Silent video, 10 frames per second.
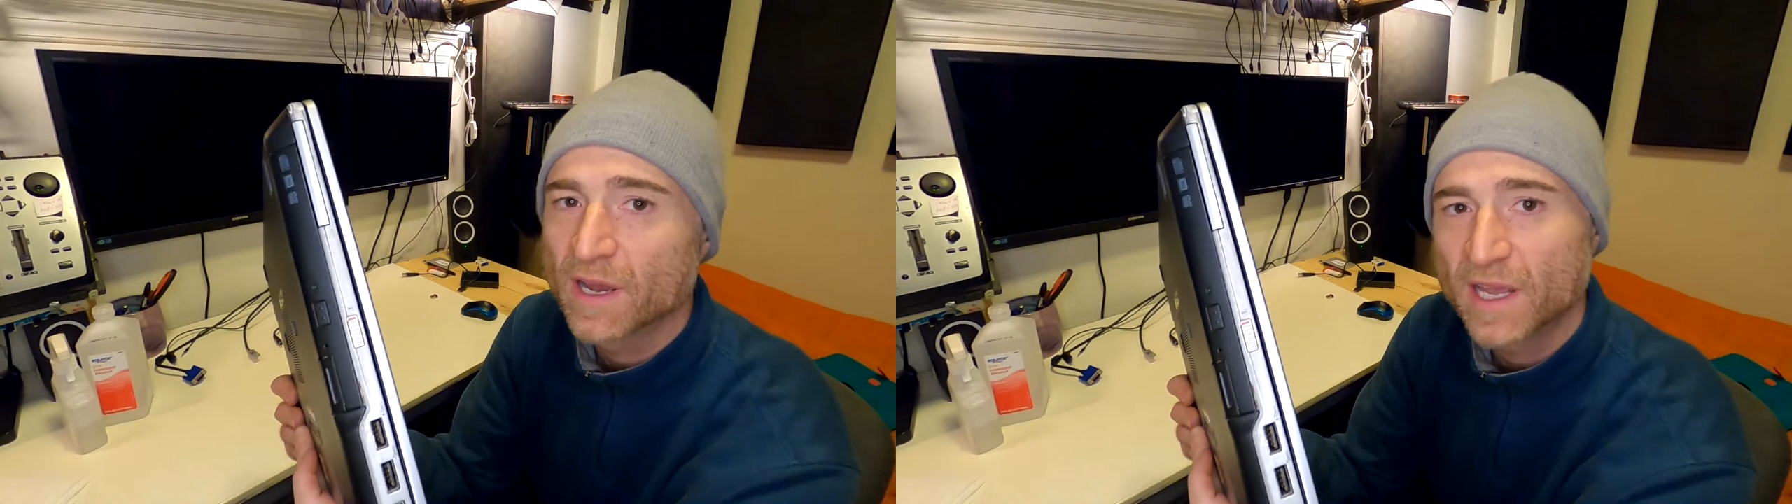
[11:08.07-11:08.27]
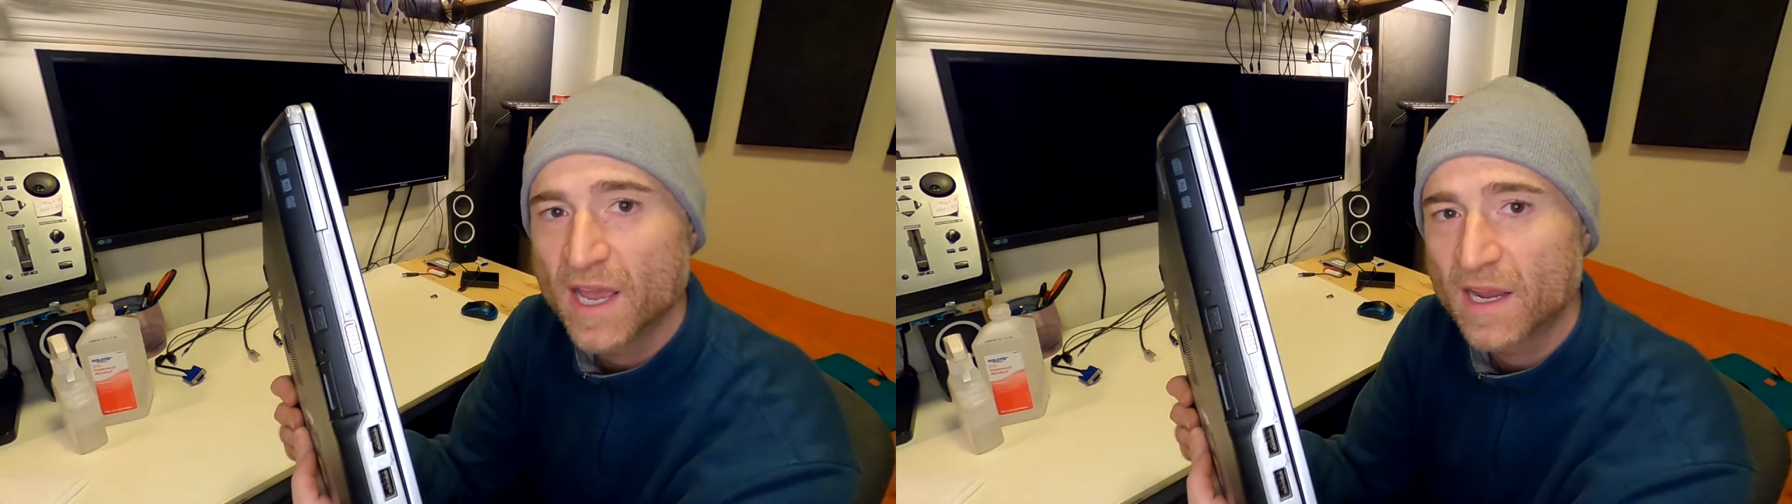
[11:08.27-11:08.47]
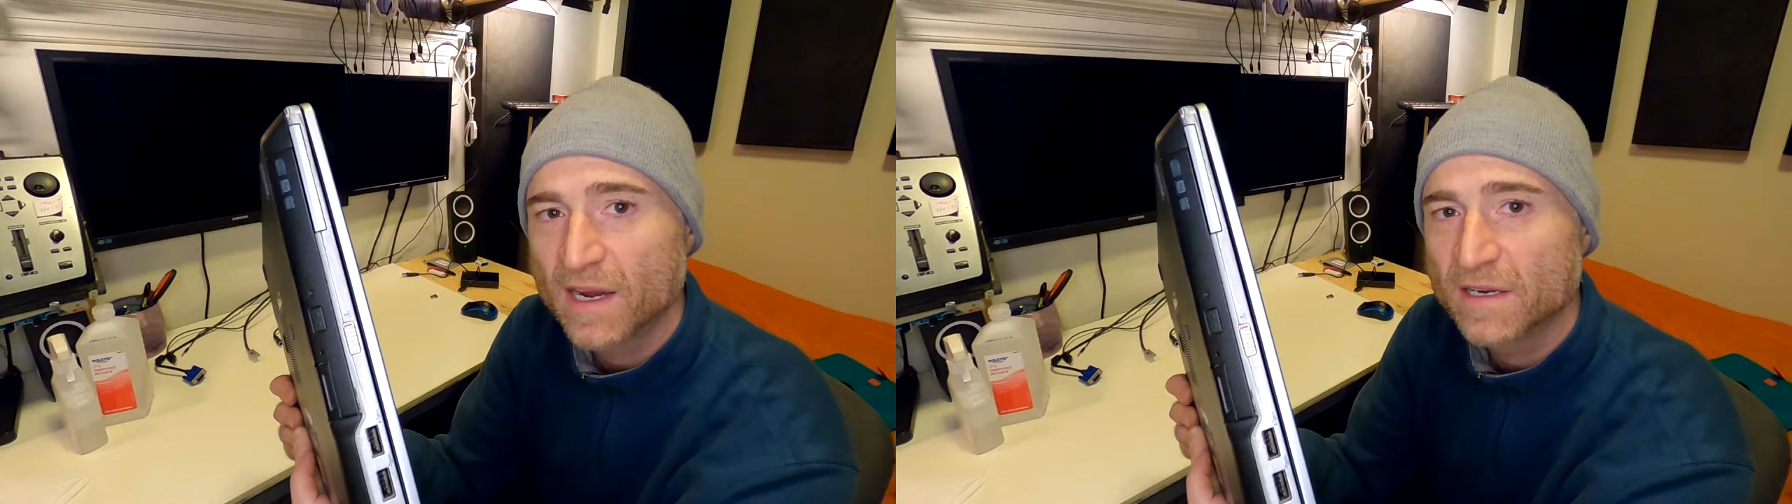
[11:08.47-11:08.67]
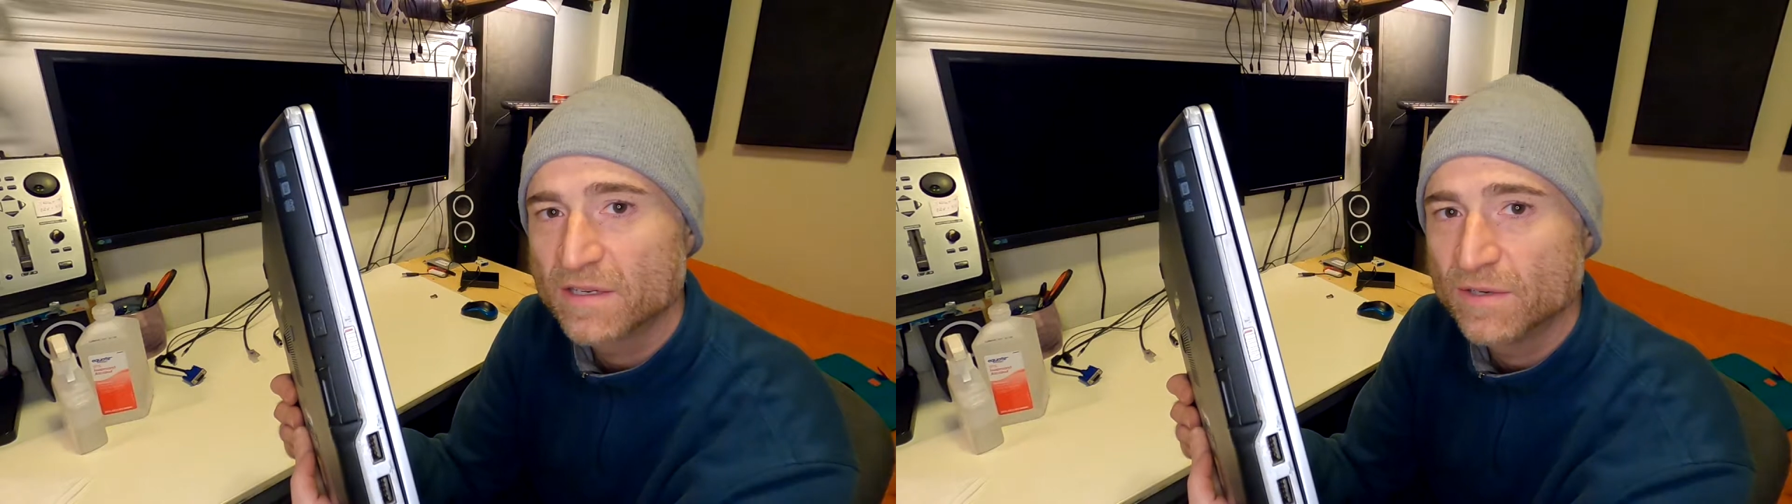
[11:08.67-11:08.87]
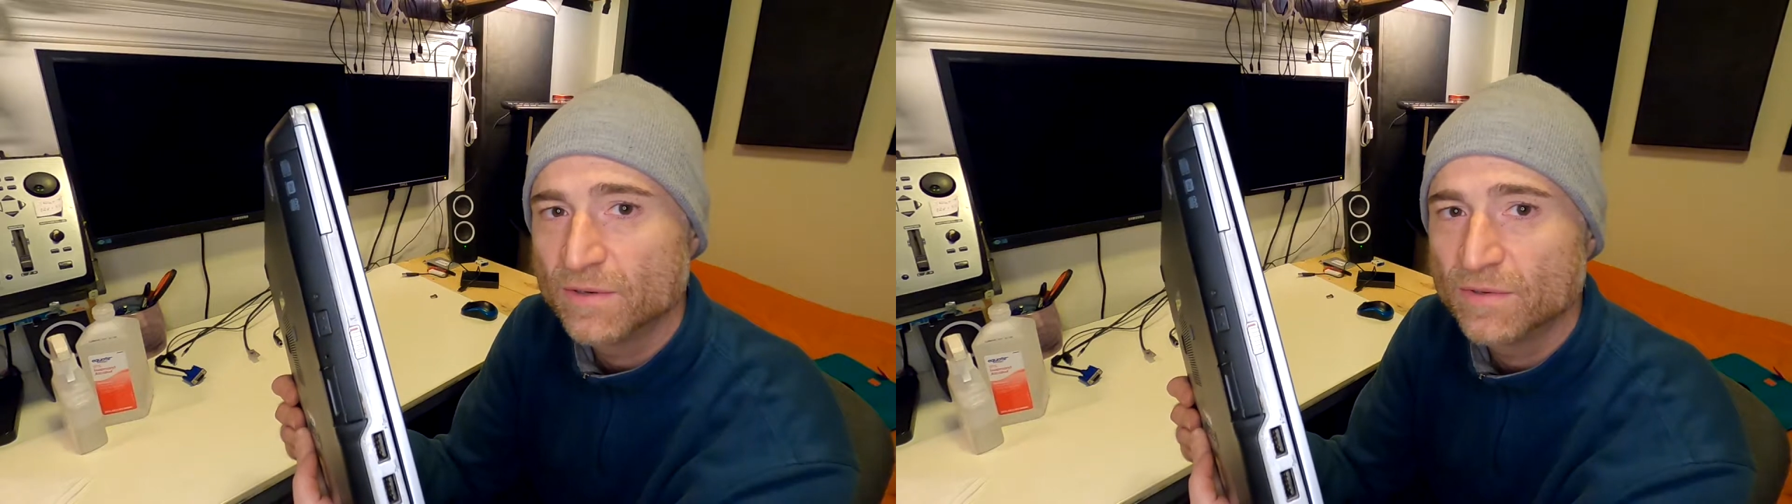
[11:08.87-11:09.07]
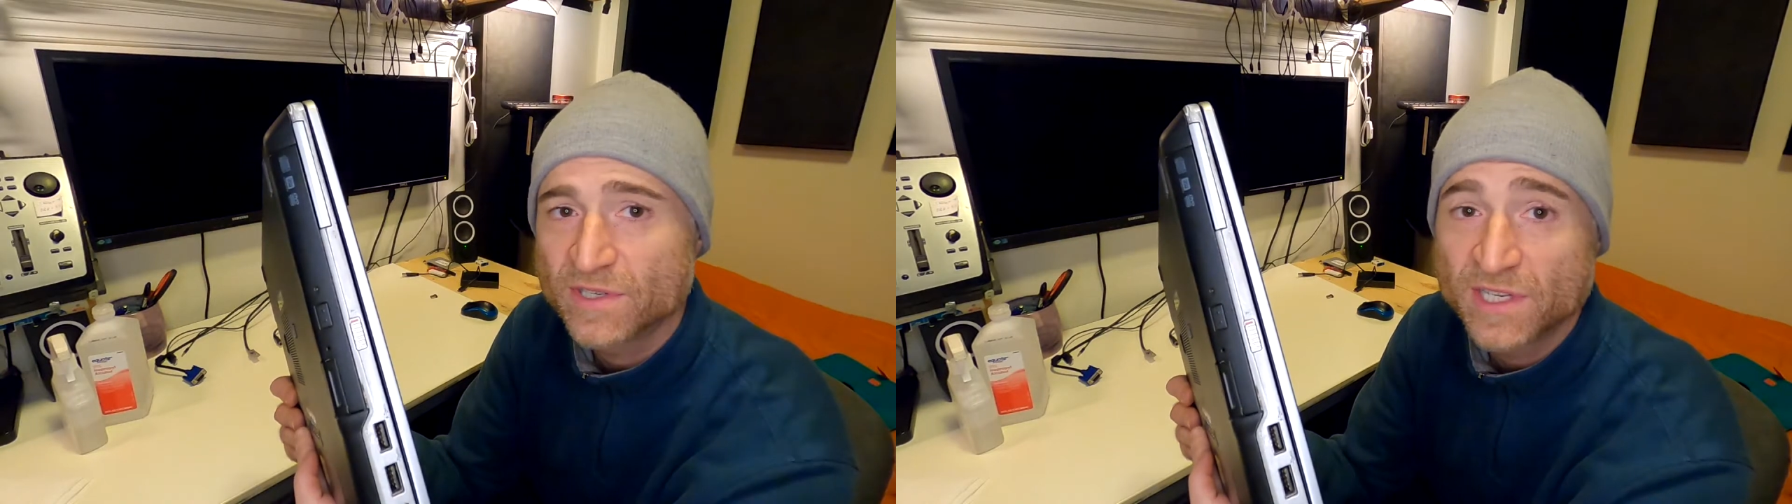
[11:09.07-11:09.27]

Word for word: I can't get it to